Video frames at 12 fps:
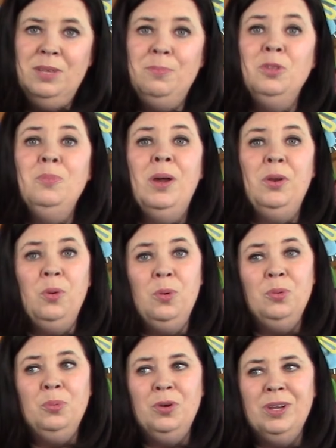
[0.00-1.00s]
that bloom on
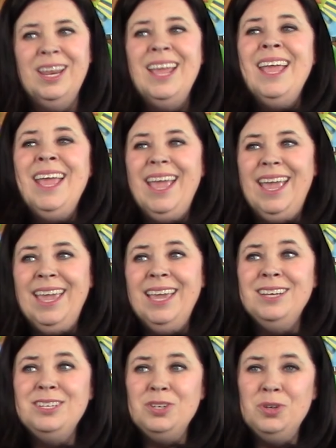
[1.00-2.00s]
old wood
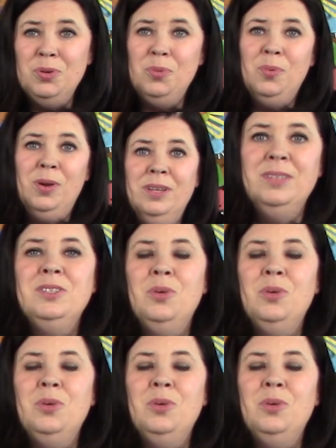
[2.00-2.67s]
and new wood.